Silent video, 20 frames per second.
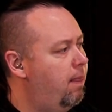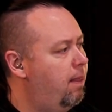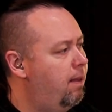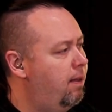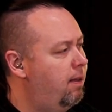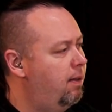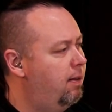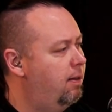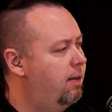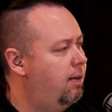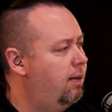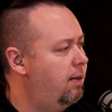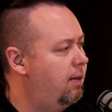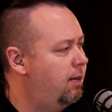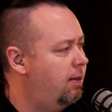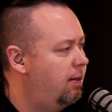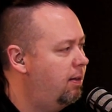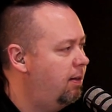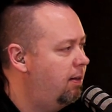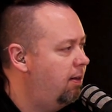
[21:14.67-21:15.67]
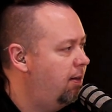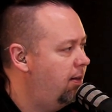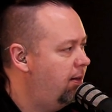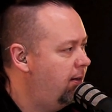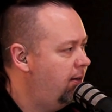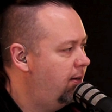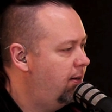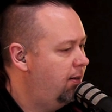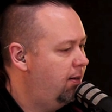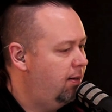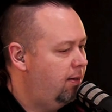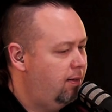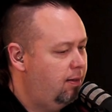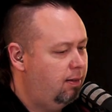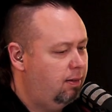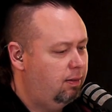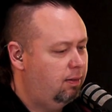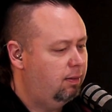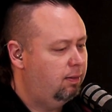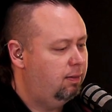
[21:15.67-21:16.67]

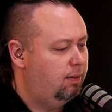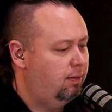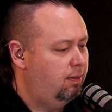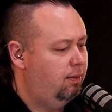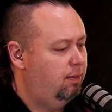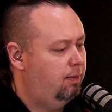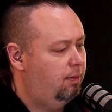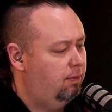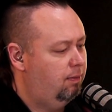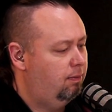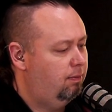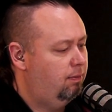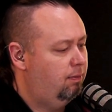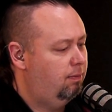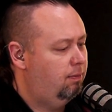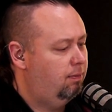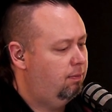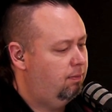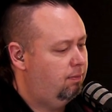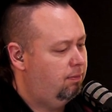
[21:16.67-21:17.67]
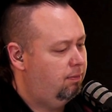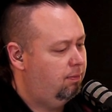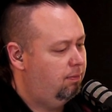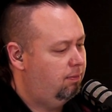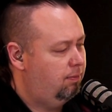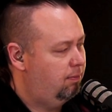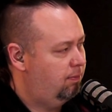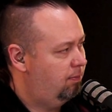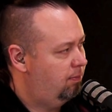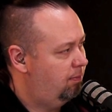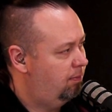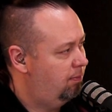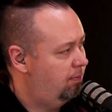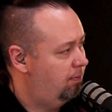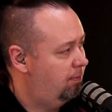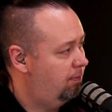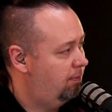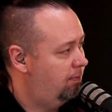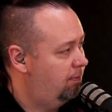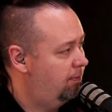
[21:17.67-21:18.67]

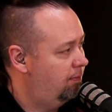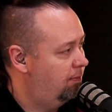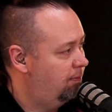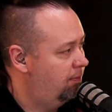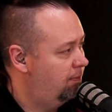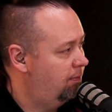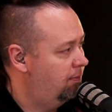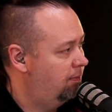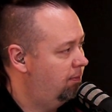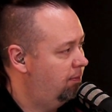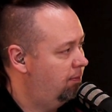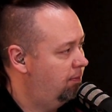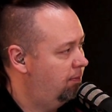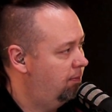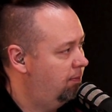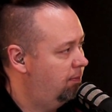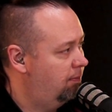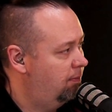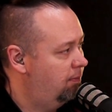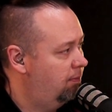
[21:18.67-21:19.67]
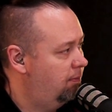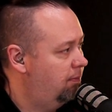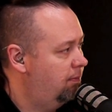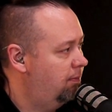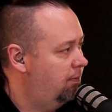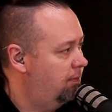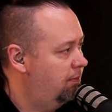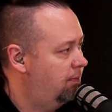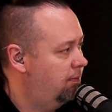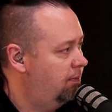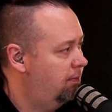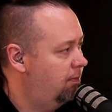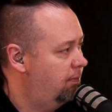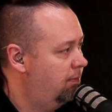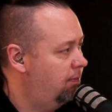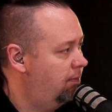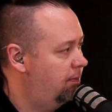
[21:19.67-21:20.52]
(not speaking)